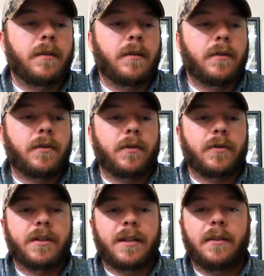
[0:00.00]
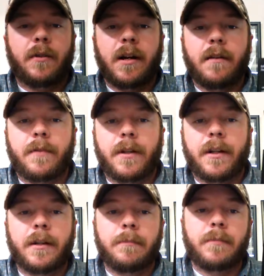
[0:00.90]
So since I don't have
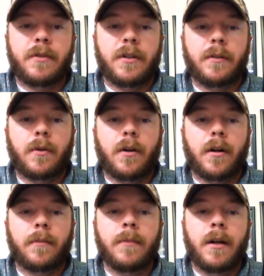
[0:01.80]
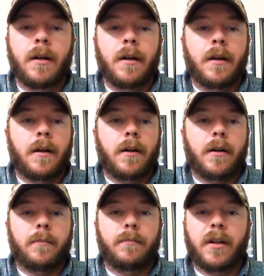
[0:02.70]
a cinder bar
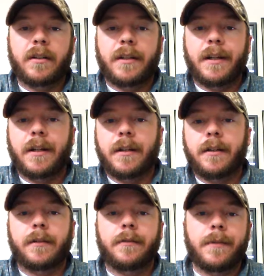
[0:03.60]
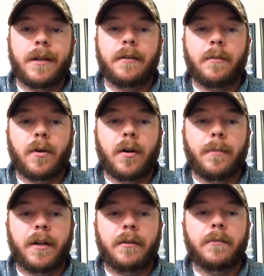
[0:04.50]
plugged in and hitting the bar
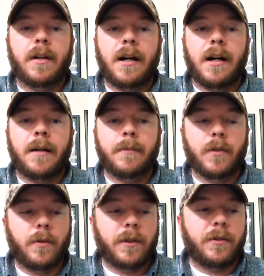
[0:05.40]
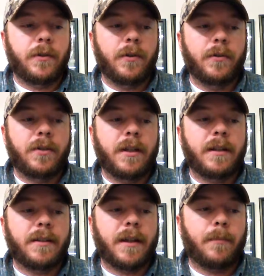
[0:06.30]
button, I'm going to use the
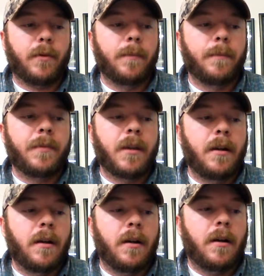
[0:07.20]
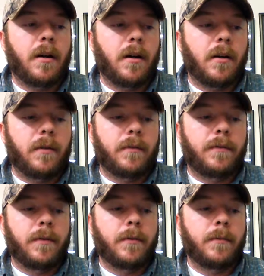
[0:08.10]
example
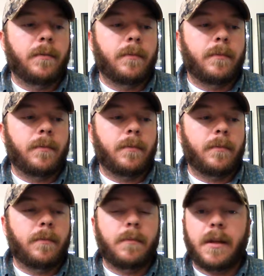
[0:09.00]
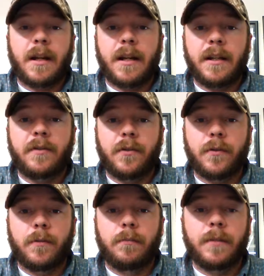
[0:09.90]
of
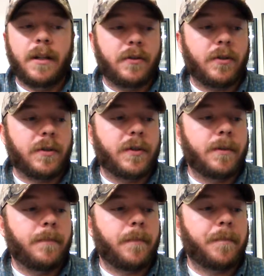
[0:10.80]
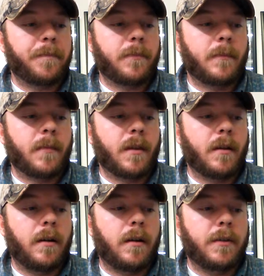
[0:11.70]
82 inches.
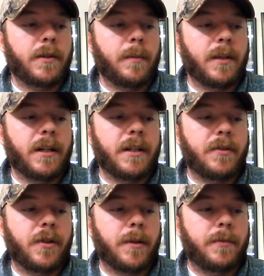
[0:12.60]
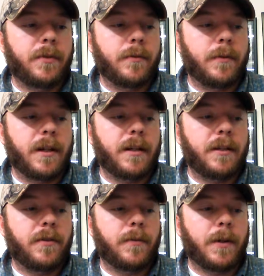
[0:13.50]
So I'm going to inch up to
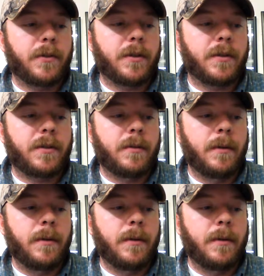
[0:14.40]
82 inches.